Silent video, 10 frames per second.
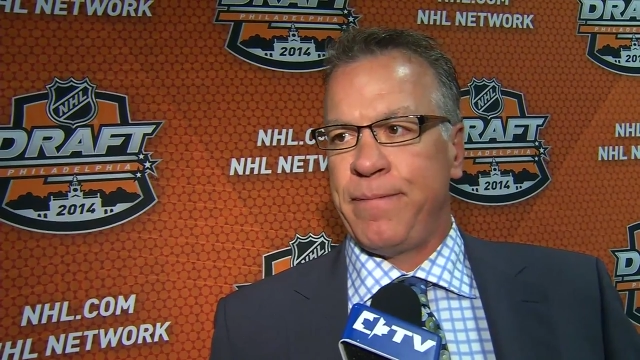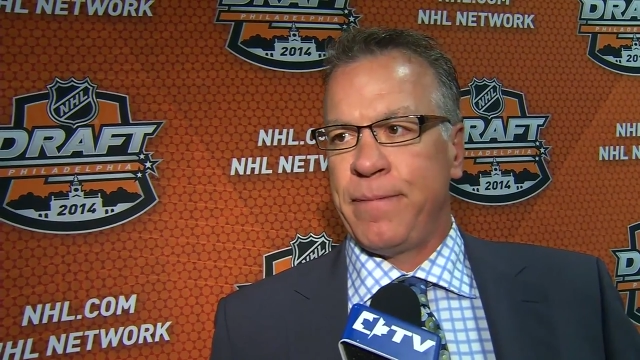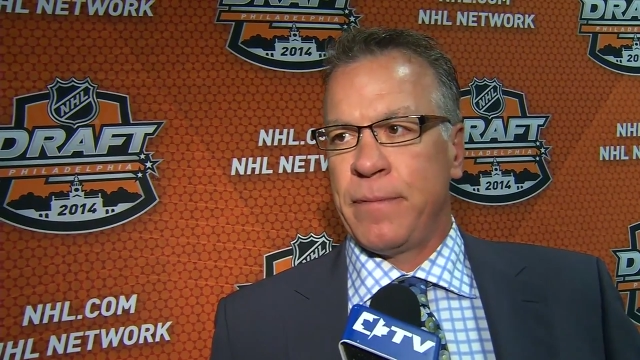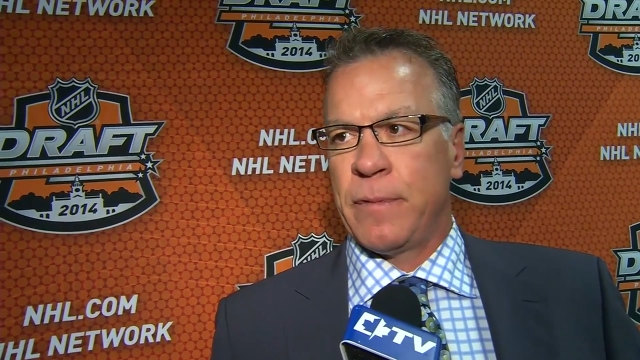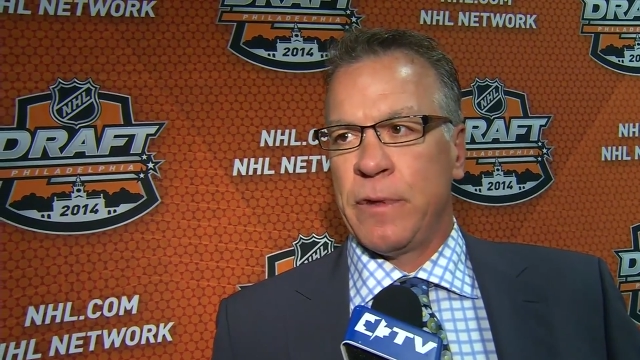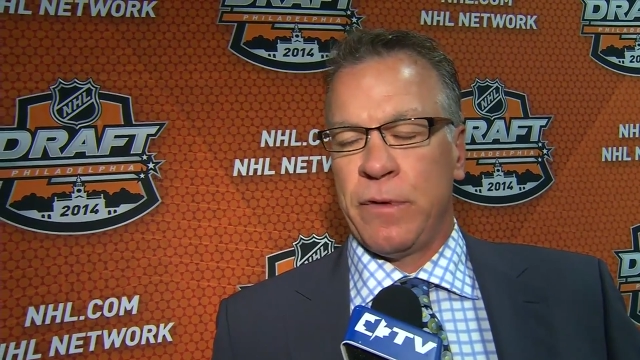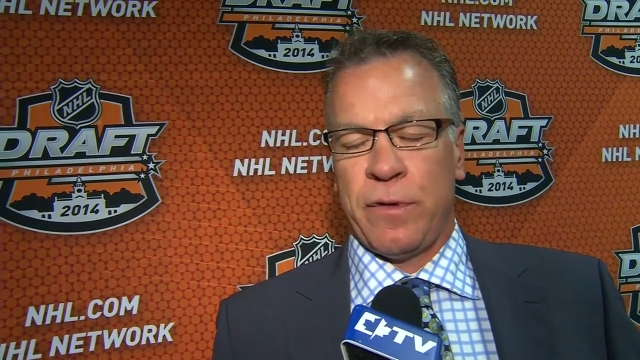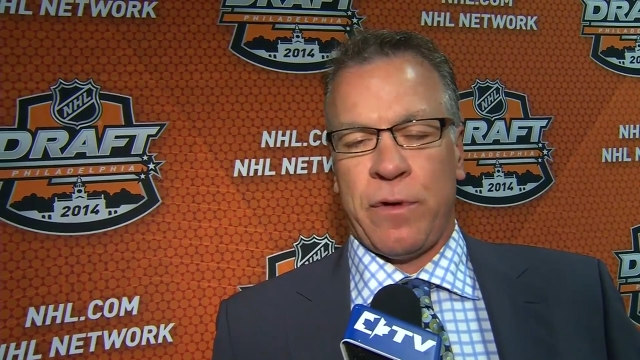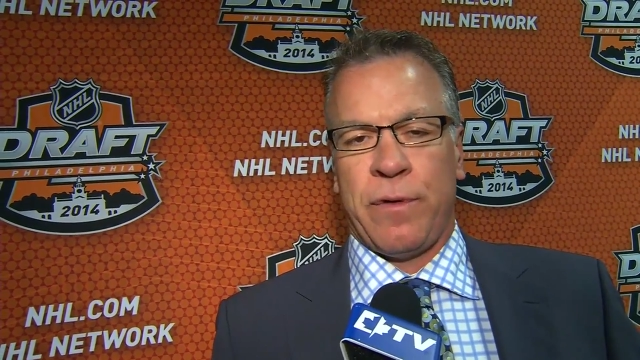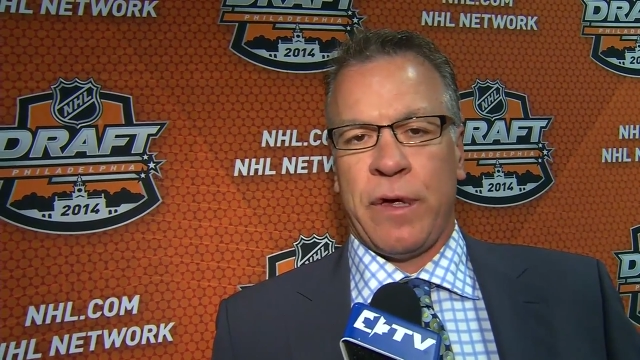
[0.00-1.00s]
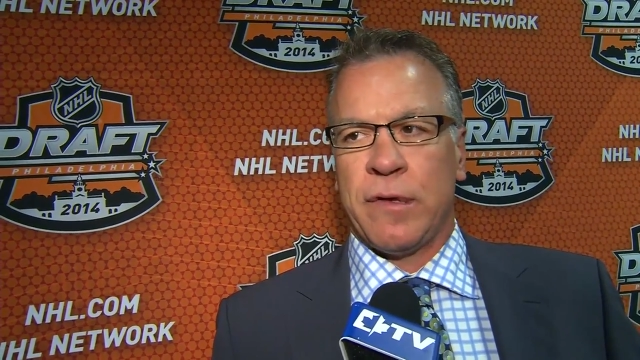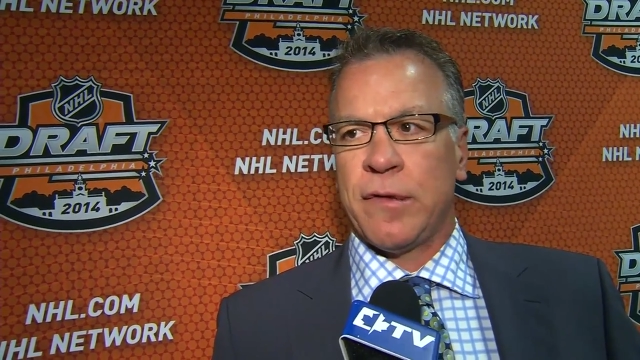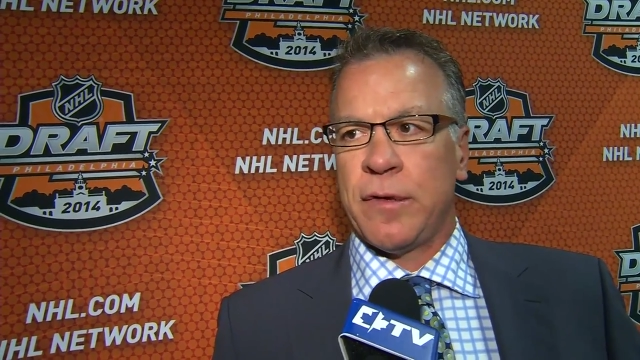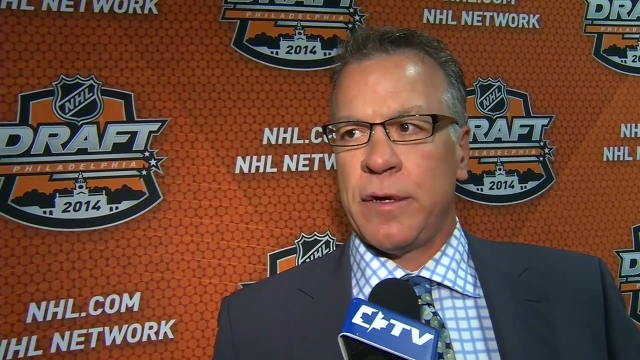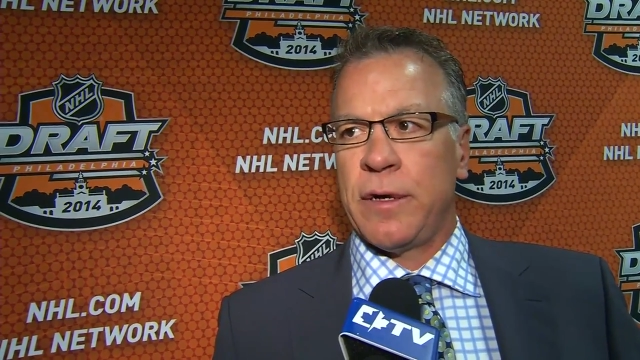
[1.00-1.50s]
Mm -hmm. So
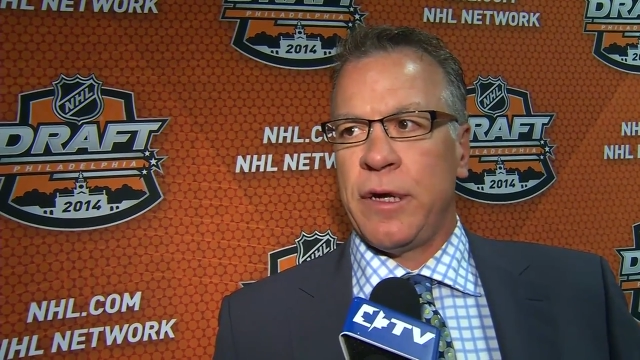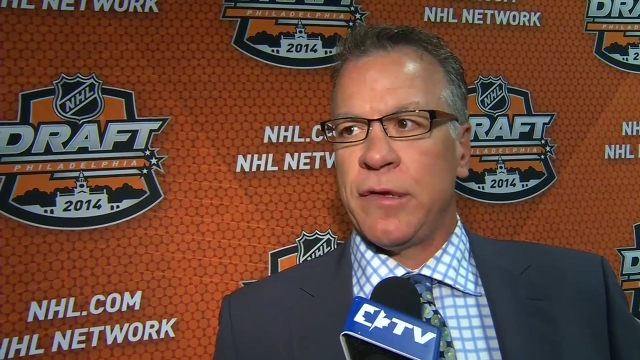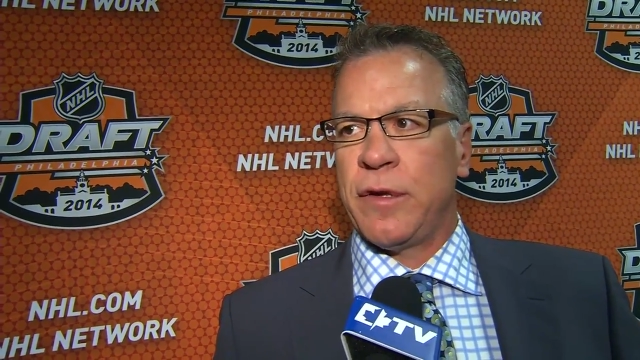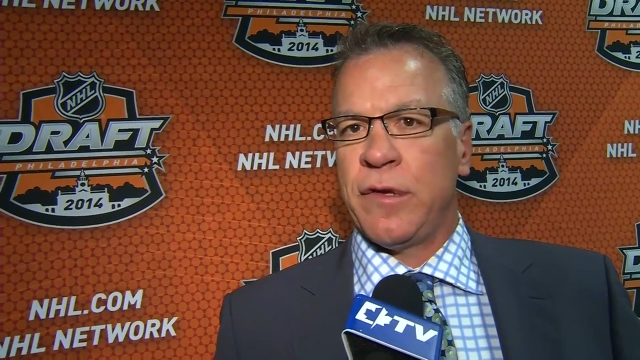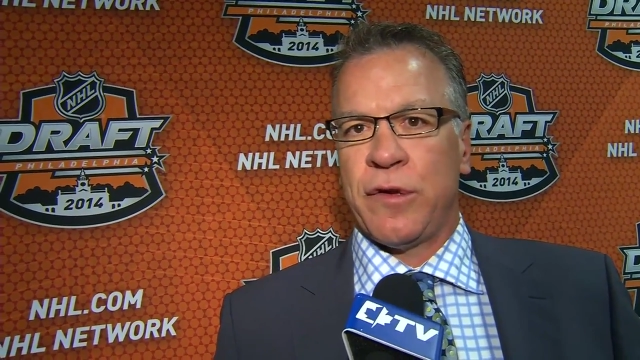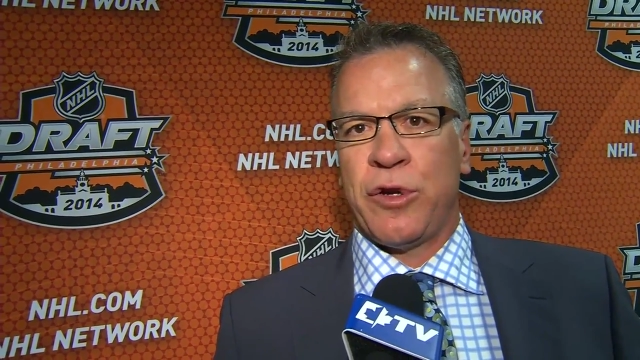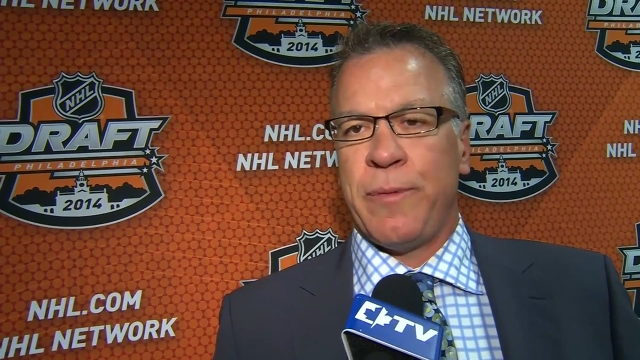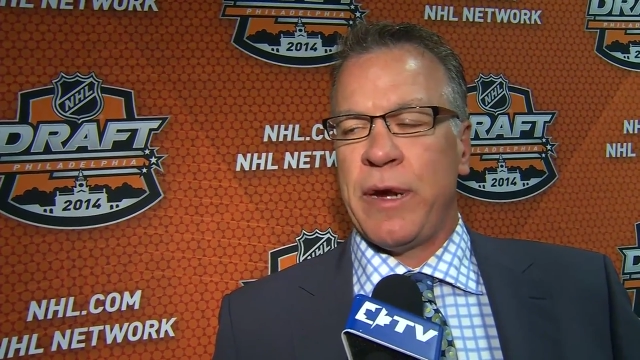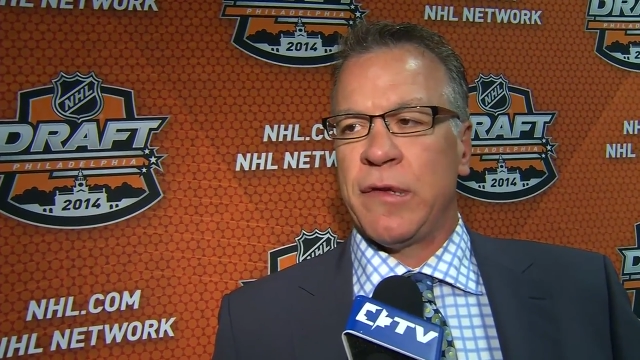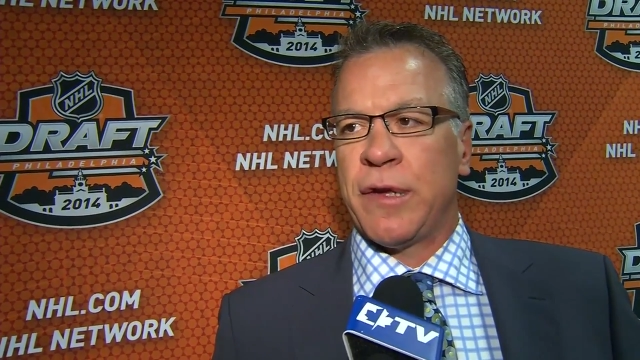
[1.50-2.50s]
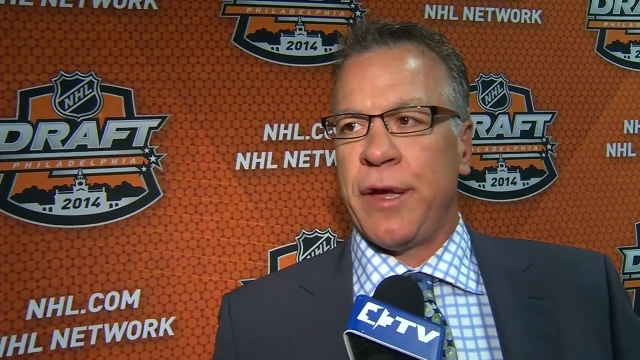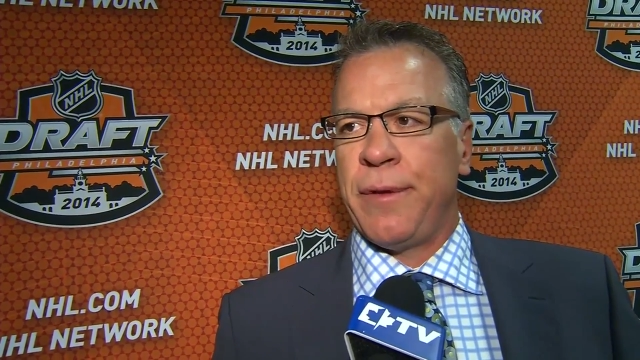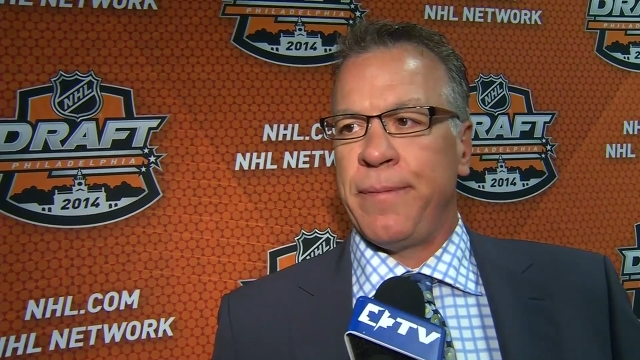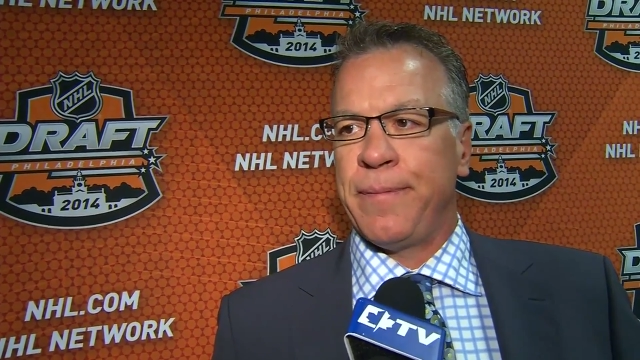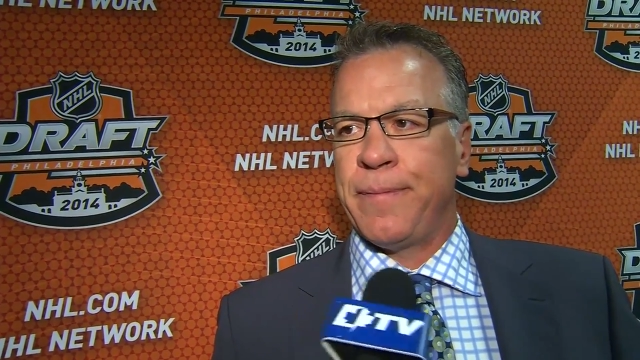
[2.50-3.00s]
that's, uh, he's, a, he's a tremendous kid.
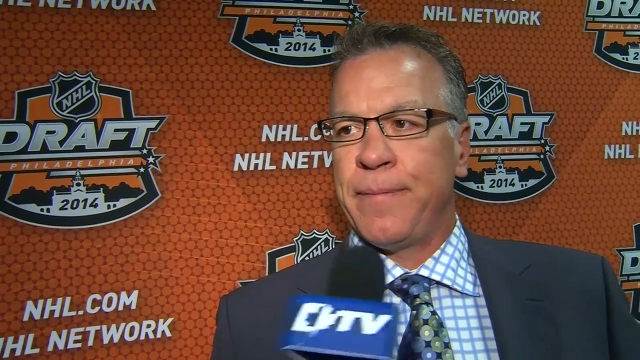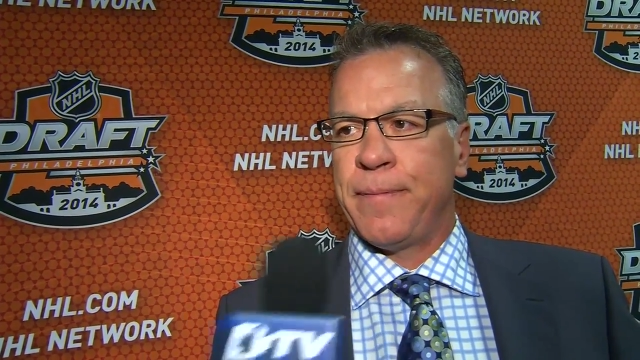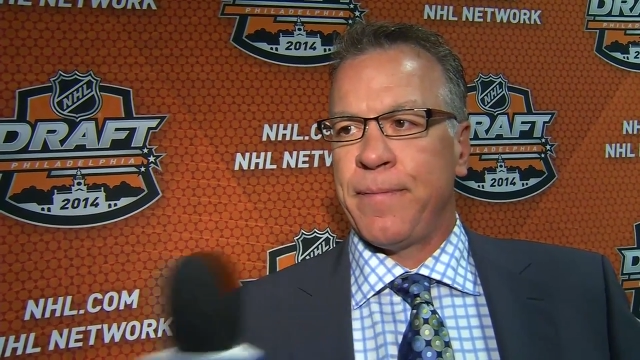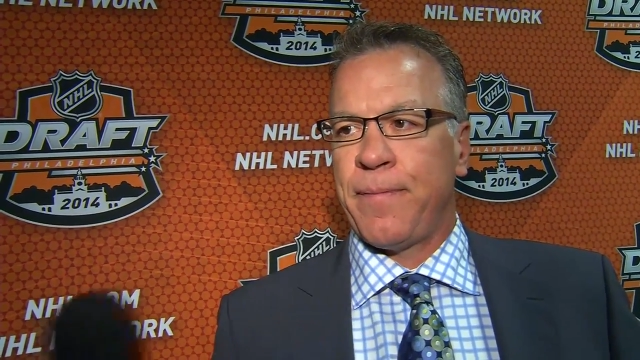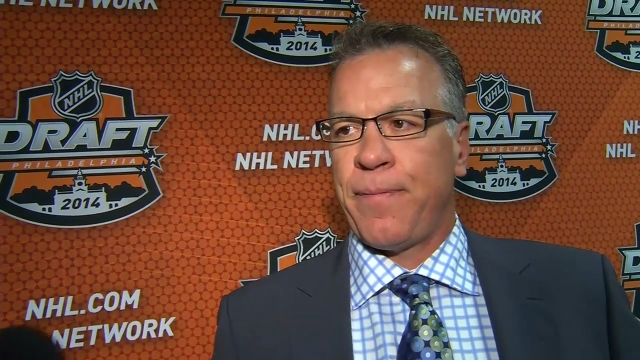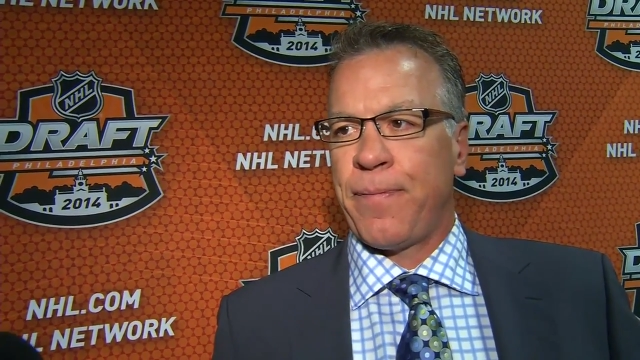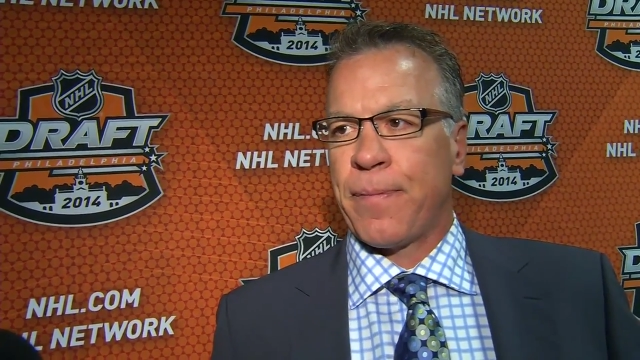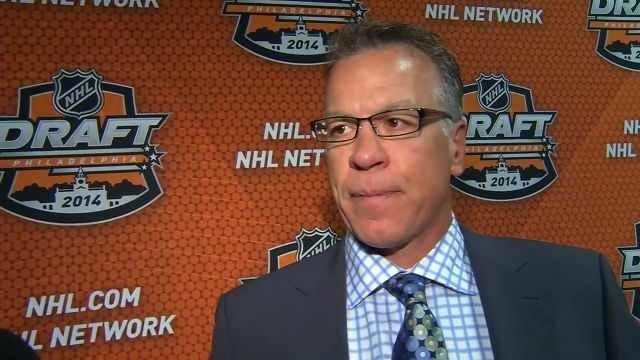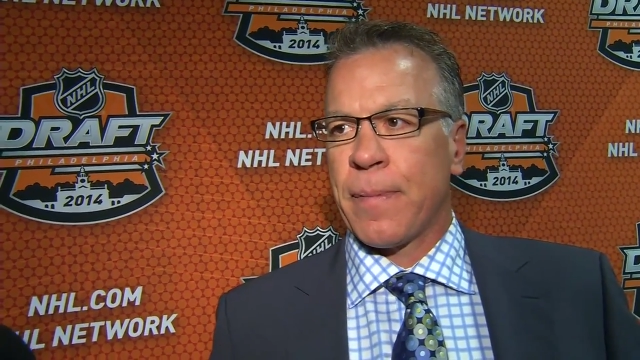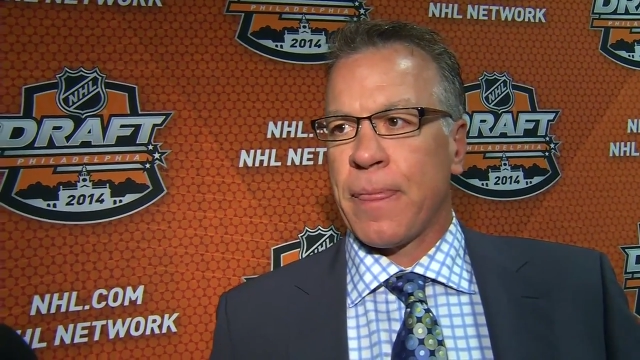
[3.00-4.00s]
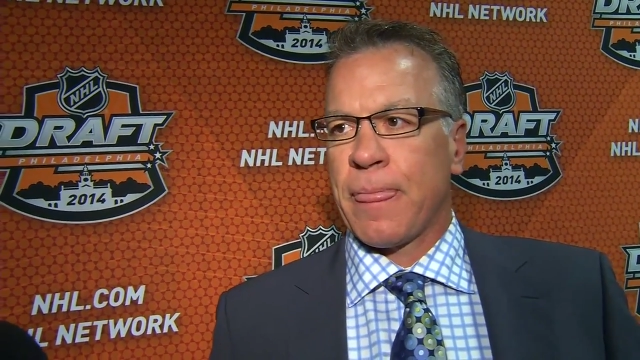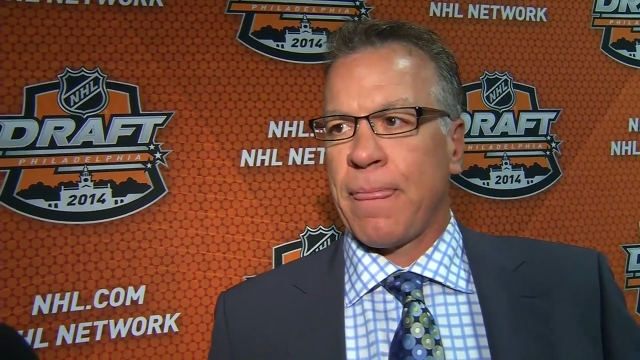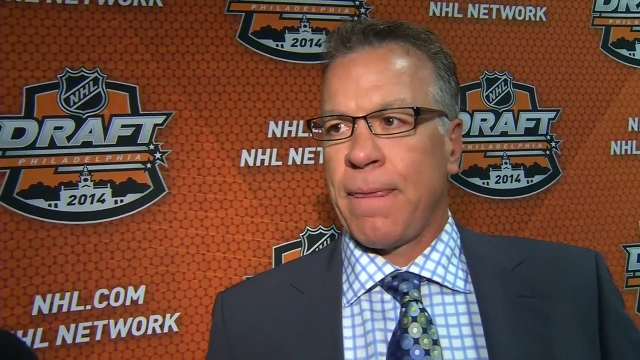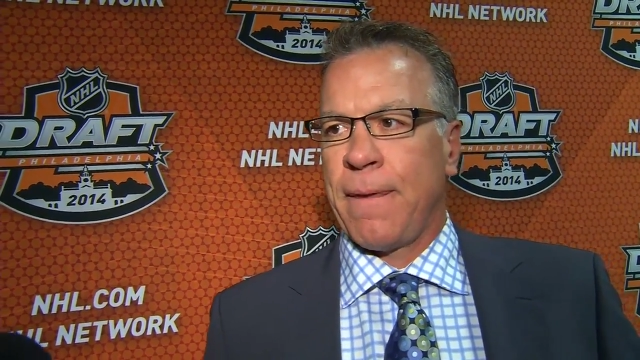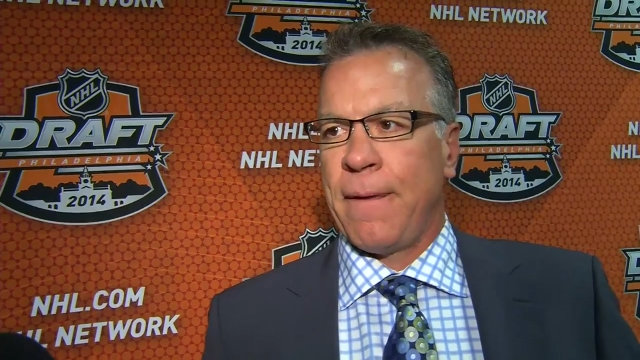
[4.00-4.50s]
Where did he make his greatest